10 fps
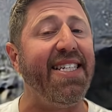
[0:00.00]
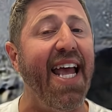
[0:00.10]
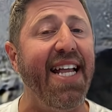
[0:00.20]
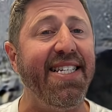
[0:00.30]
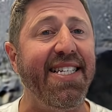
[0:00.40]

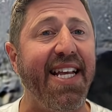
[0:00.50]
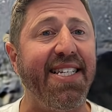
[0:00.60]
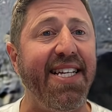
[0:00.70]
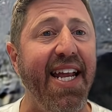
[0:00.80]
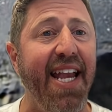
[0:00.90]

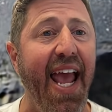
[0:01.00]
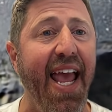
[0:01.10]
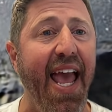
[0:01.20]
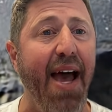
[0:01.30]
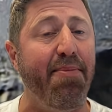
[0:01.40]
10:16
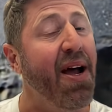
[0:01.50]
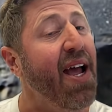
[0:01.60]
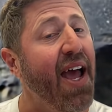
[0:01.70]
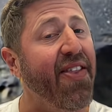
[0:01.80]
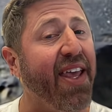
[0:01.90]
a.m.
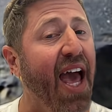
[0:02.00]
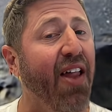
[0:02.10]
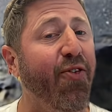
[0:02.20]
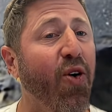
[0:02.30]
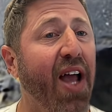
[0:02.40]
And the
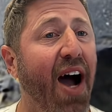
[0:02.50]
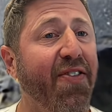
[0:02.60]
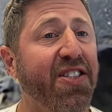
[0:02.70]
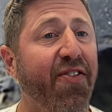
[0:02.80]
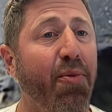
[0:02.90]
California
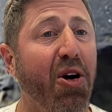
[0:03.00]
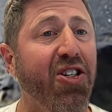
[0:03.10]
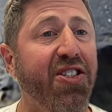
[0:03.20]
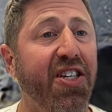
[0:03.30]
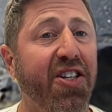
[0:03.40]
Office of
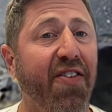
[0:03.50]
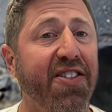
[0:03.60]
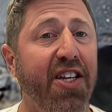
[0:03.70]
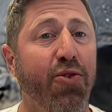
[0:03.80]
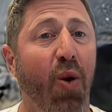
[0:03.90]
Emergency
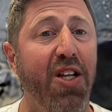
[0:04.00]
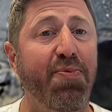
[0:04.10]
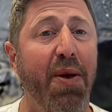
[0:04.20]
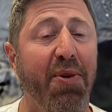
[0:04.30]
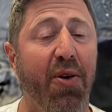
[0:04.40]
Services wants people to